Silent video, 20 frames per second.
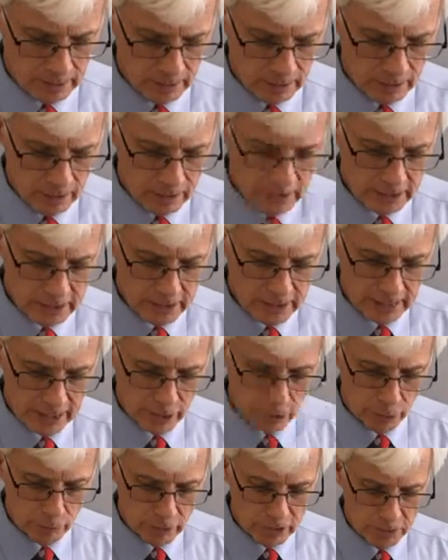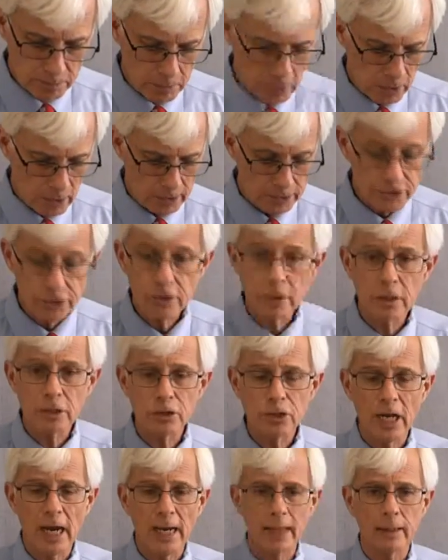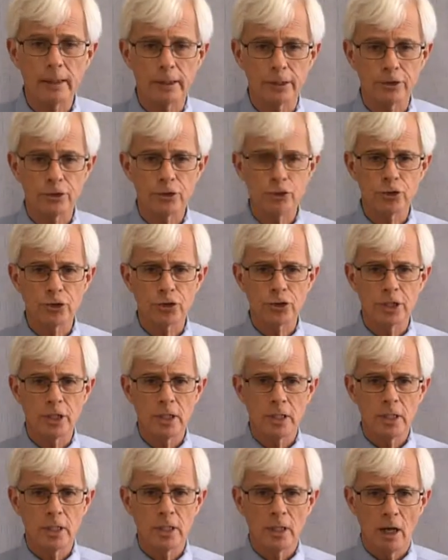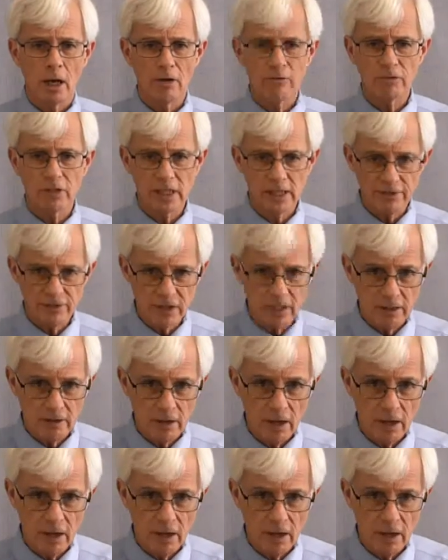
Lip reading: this letter responds to the challenge of living